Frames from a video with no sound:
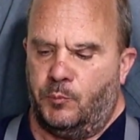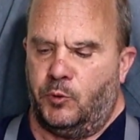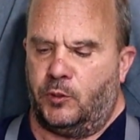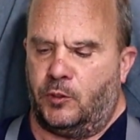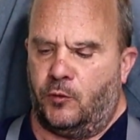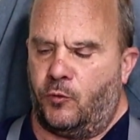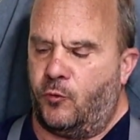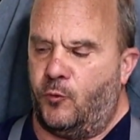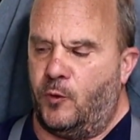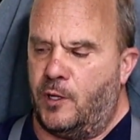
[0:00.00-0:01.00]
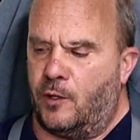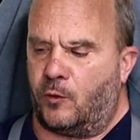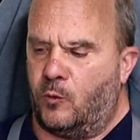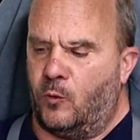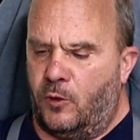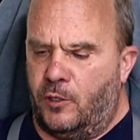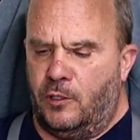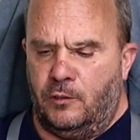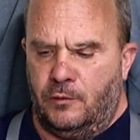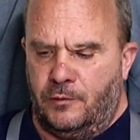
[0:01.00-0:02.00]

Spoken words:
put the 3 1/4,